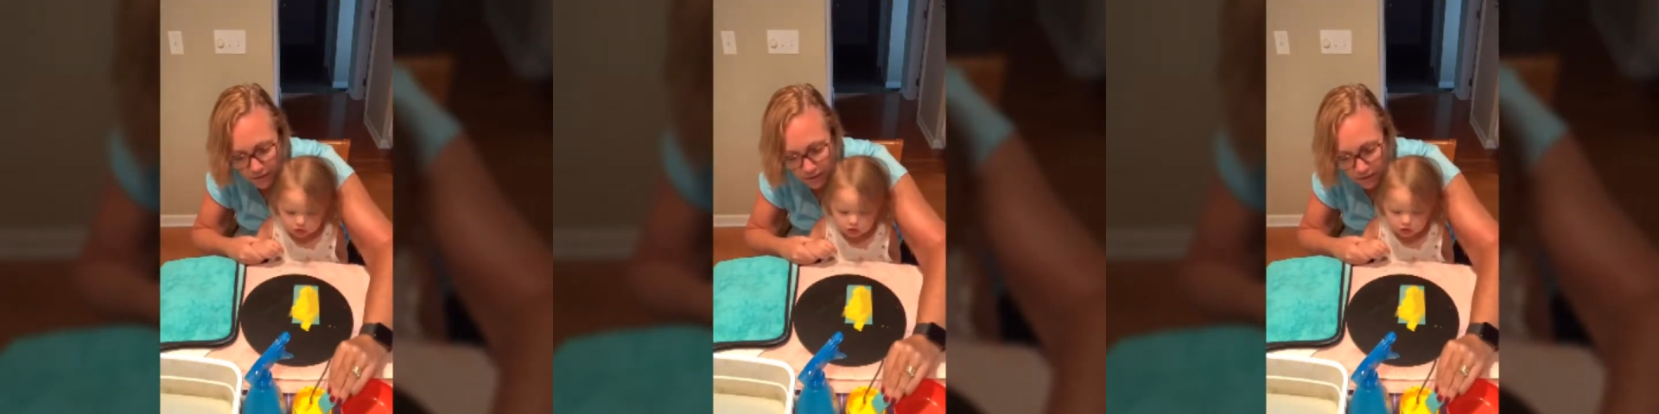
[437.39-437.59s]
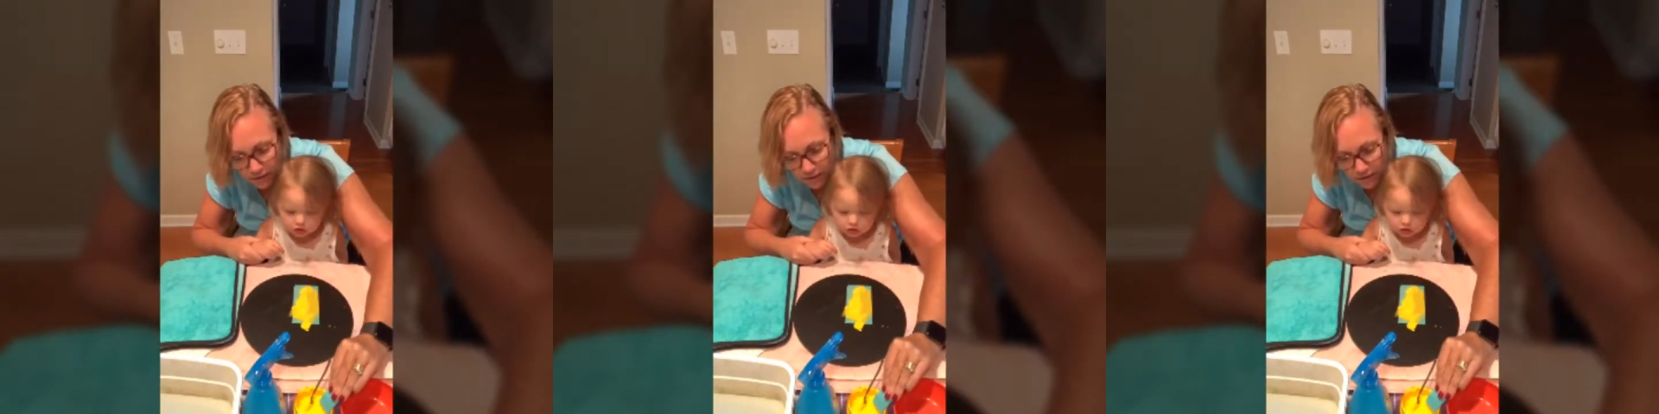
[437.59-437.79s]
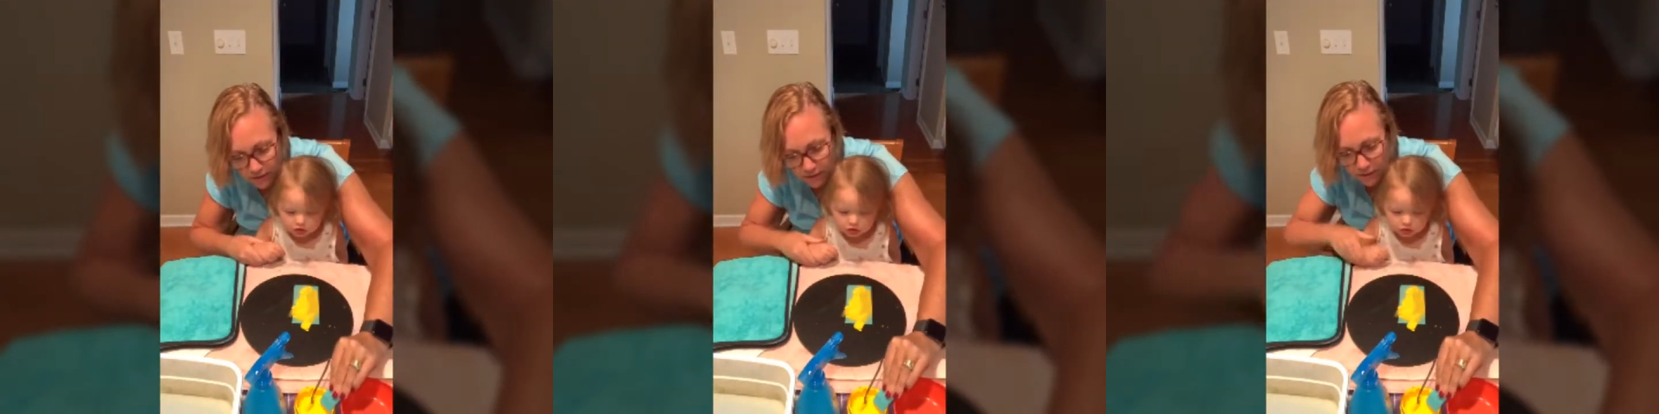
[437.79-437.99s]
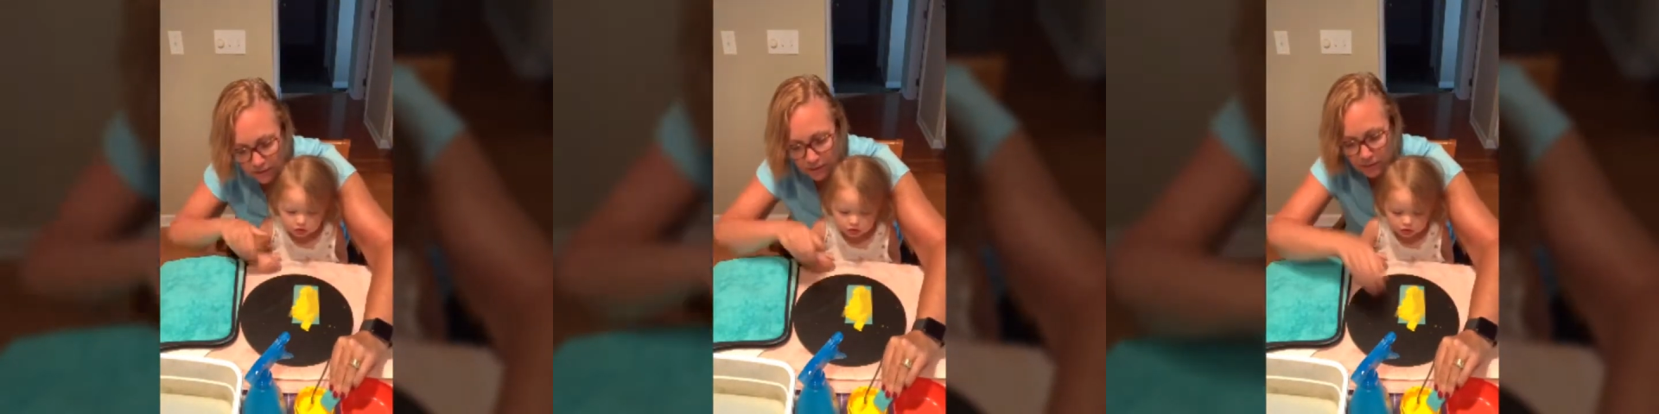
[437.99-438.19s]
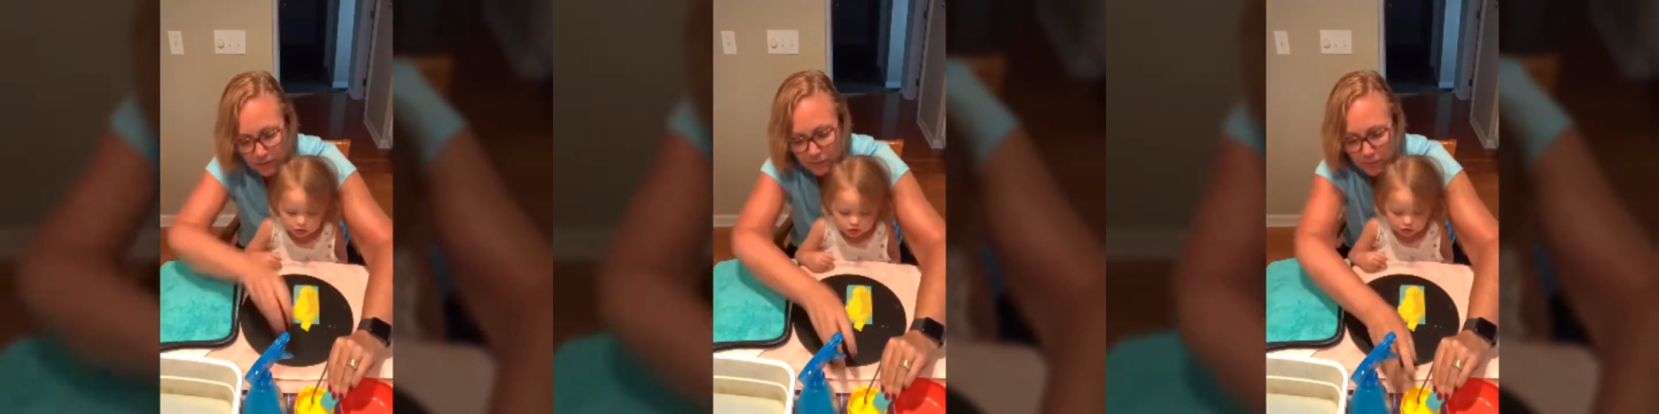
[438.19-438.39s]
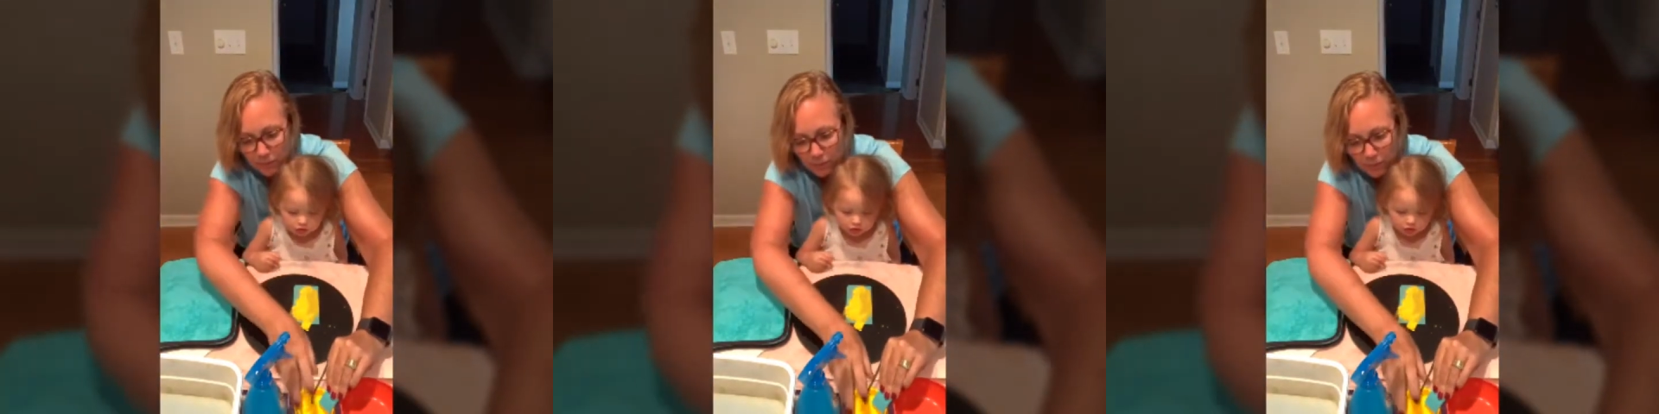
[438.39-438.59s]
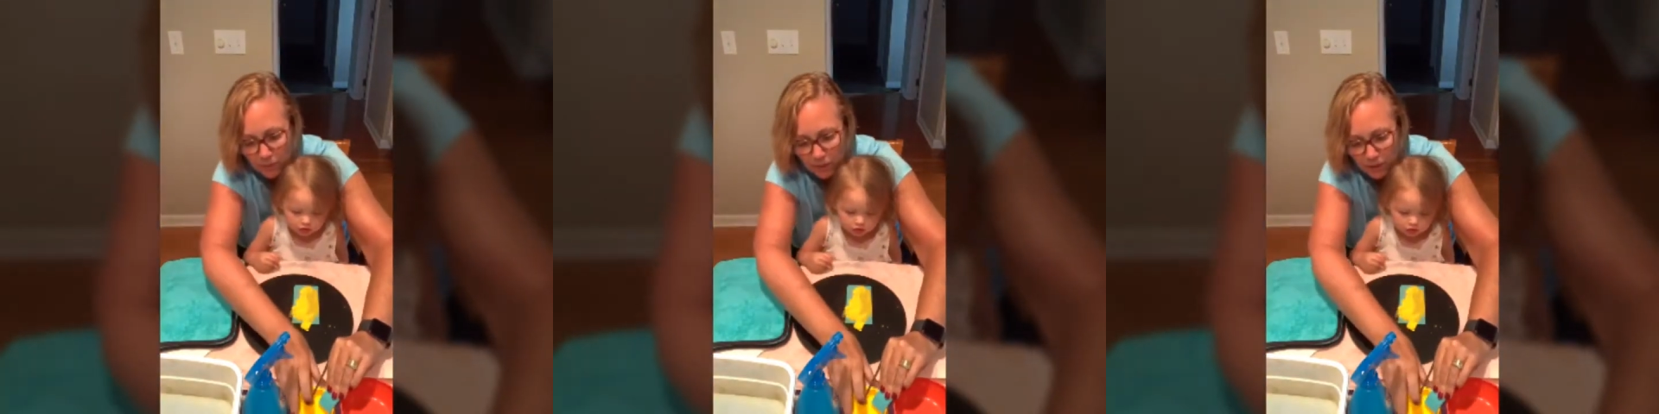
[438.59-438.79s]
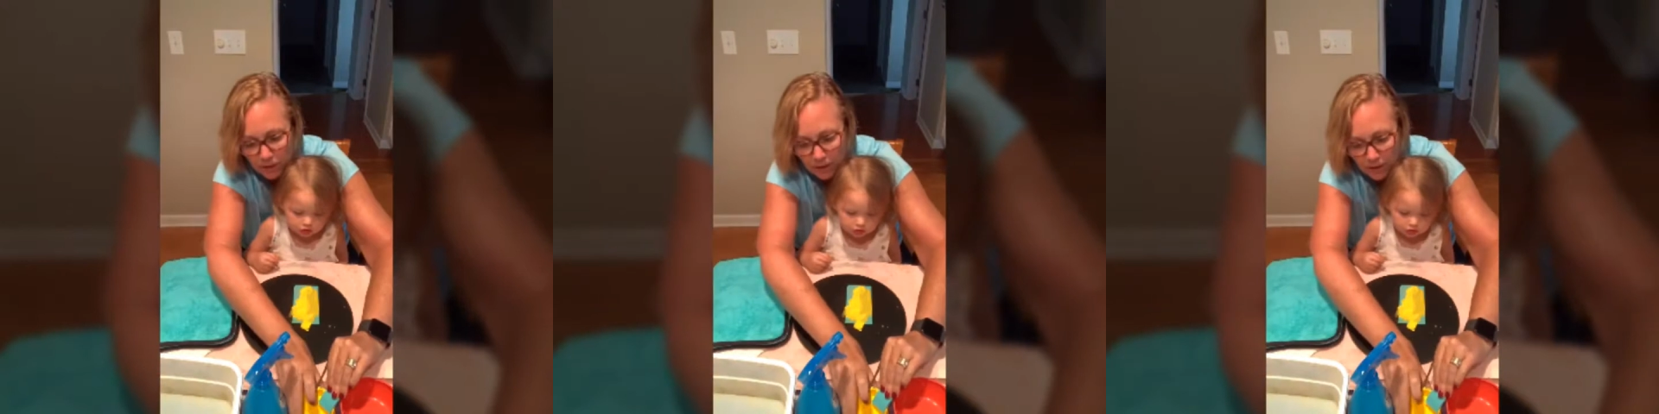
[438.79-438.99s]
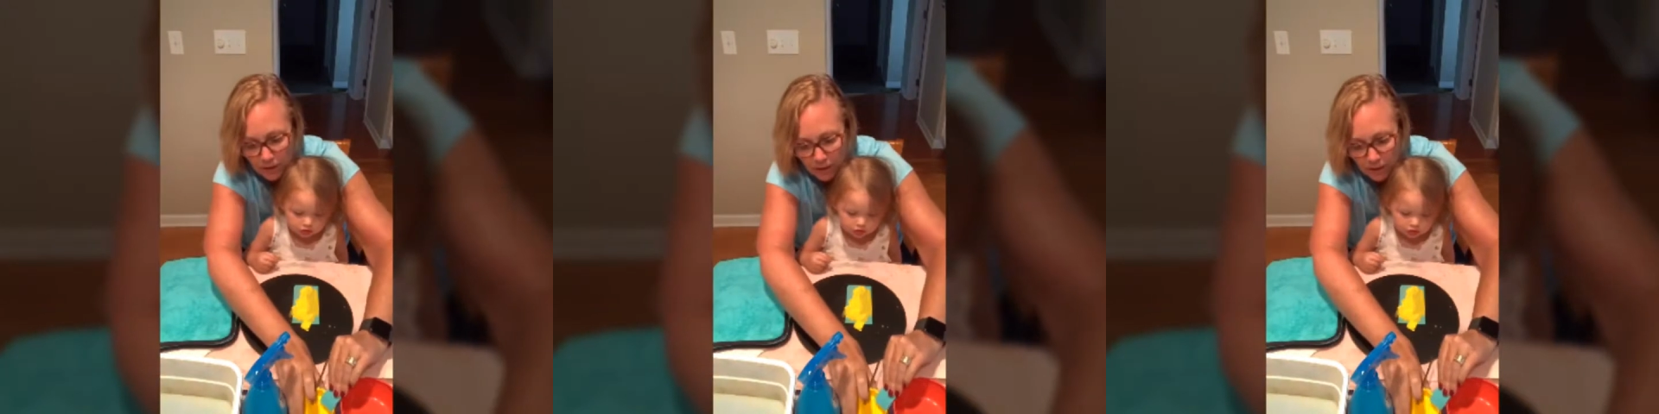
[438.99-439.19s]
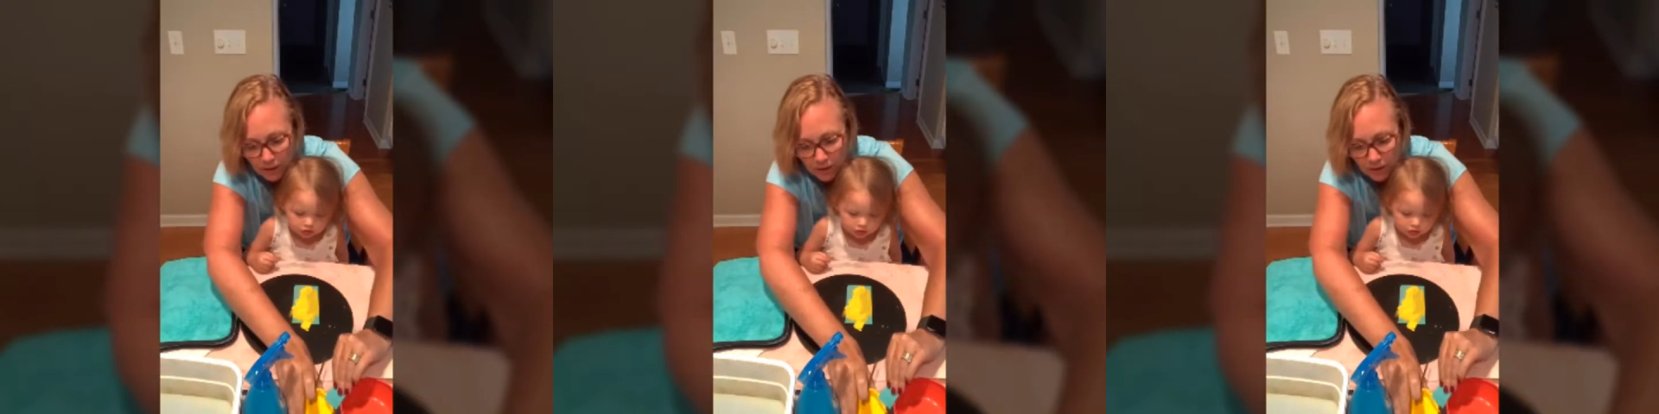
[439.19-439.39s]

it.